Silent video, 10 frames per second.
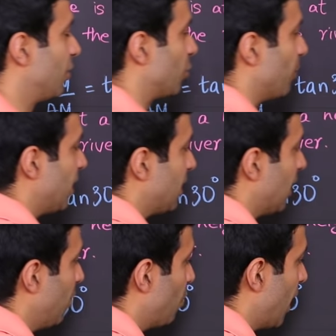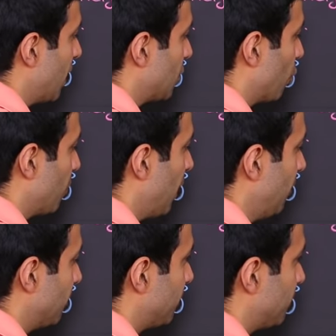So basically, y is going to
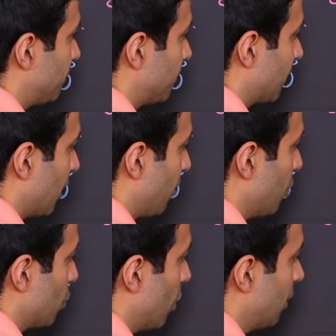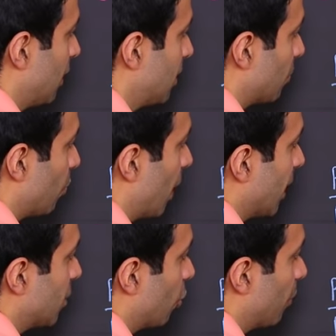be, if you solve this, y
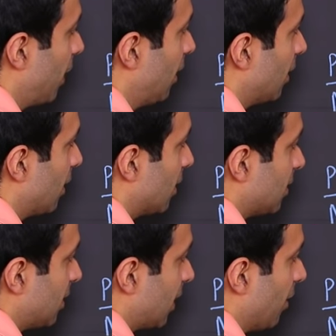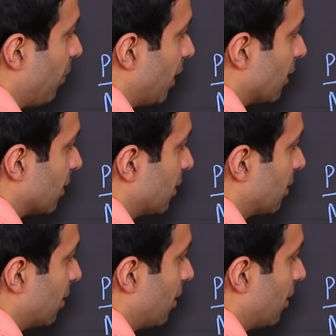is going to be 10 meters